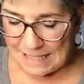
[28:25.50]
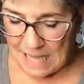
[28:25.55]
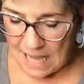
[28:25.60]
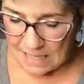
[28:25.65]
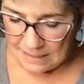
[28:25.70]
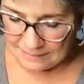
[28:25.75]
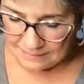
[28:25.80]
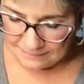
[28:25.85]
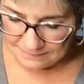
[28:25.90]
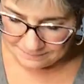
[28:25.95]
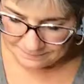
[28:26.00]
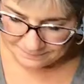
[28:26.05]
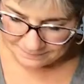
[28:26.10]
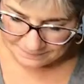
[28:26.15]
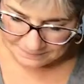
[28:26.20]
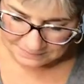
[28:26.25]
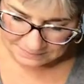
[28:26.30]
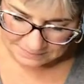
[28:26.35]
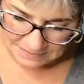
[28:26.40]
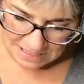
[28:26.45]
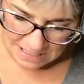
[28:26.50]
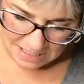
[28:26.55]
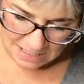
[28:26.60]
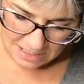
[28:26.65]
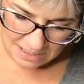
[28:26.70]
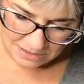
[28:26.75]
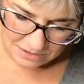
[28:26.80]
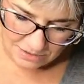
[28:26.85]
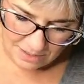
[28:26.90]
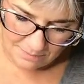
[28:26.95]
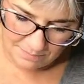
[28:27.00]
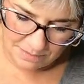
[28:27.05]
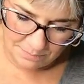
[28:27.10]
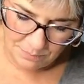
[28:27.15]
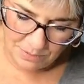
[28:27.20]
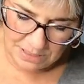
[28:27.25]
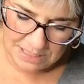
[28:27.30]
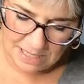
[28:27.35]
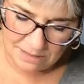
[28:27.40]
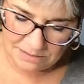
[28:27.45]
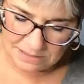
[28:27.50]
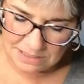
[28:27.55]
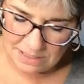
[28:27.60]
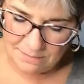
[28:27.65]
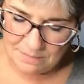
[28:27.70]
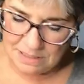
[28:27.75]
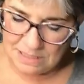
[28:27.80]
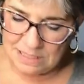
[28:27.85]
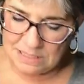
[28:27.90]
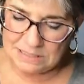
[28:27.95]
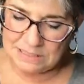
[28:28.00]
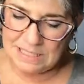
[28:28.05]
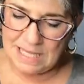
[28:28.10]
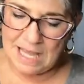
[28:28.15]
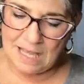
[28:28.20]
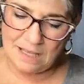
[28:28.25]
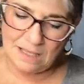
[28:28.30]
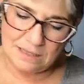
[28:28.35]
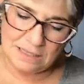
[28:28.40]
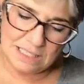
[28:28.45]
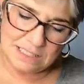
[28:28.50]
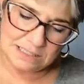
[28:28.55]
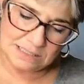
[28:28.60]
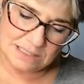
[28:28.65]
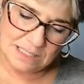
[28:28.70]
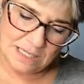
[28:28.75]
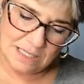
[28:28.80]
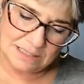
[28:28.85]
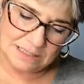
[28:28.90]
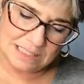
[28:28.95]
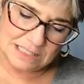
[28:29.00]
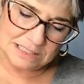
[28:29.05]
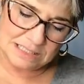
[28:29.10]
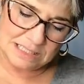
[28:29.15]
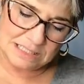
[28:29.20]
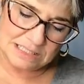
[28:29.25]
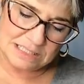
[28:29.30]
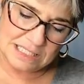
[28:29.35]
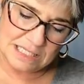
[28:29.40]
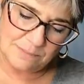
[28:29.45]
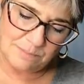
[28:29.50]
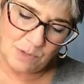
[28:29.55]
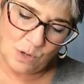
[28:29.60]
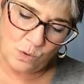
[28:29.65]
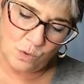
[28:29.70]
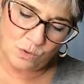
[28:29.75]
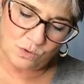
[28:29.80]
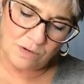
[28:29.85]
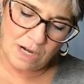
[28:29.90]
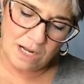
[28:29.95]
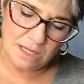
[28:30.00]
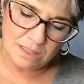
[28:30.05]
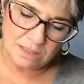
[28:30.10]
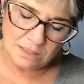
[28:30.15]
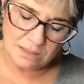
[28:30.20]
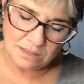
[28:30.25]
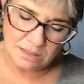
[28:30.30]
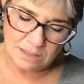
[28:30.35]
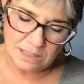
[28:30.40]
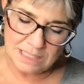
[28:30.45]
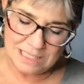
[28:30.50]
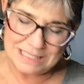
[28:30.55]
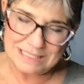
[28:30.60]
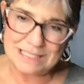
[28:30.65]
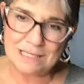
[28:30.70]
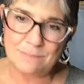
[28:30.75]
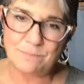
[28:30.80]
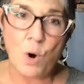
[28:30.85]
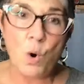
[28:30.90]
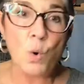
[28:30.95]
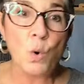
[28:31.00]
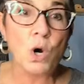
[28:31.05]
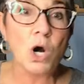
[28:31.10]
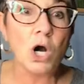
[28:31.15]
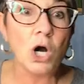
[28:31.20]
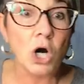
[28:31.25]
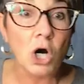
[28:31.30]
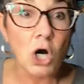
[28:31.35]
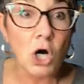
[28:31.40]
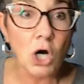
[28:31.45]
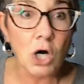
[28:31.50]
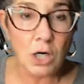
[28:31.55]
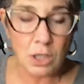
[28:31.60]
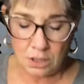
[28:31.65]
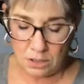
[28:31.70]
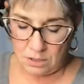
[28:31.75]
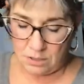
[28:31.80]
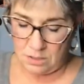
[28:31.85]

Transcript: I got. So I'm going to put out some of this. This is deep ochre. Deep ochre.